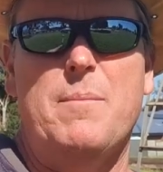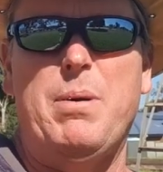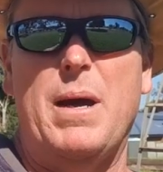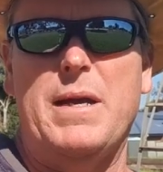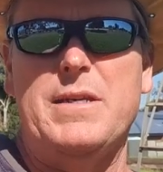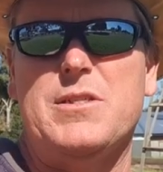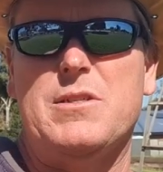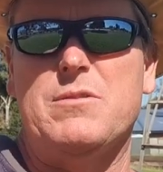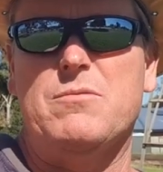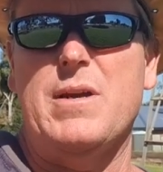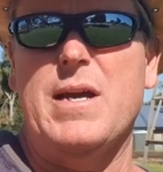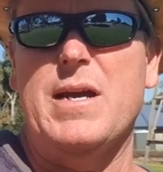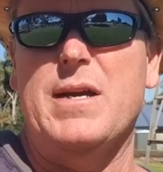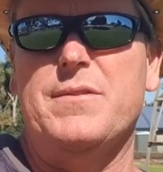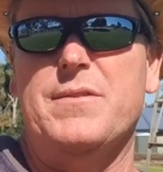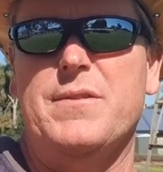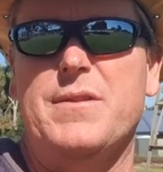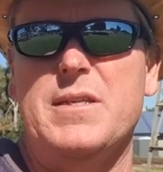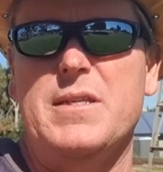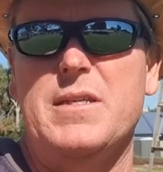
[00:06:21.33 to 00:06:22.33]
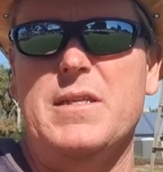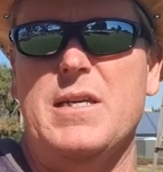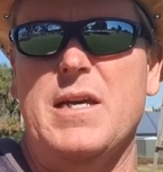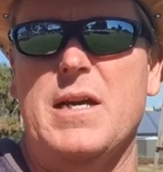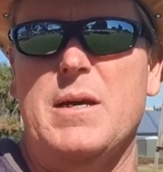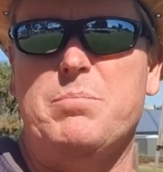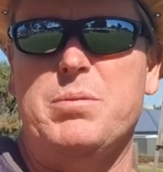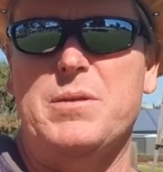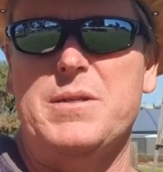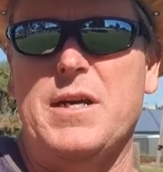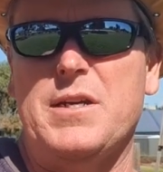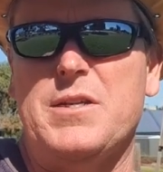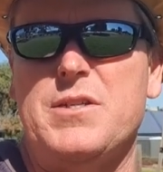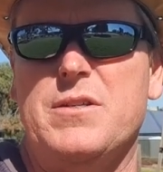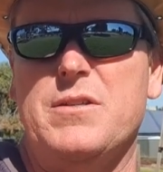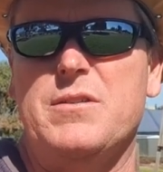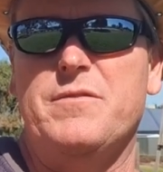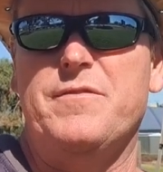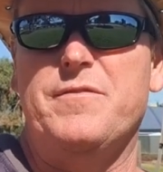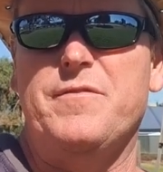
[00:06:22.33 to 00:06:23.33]
based around the
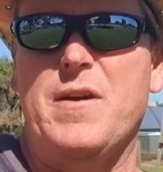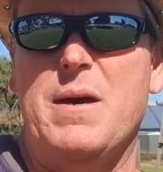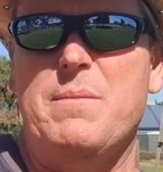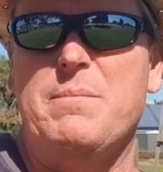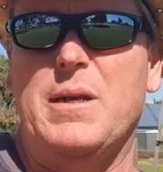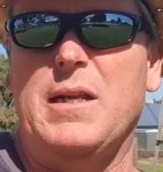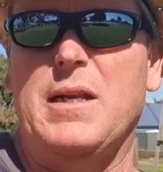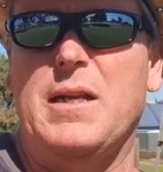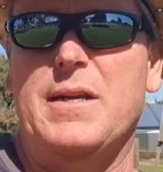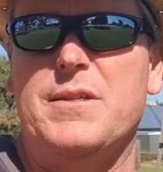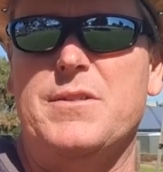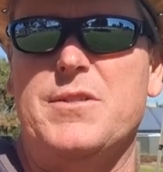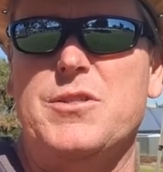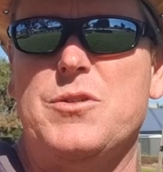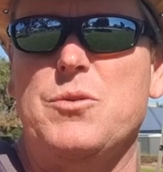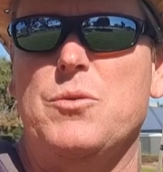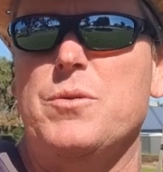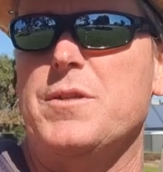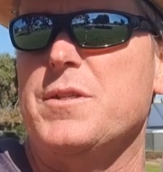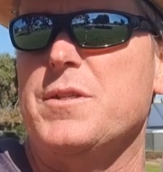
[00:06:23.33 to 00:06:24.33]
production of Mcleod's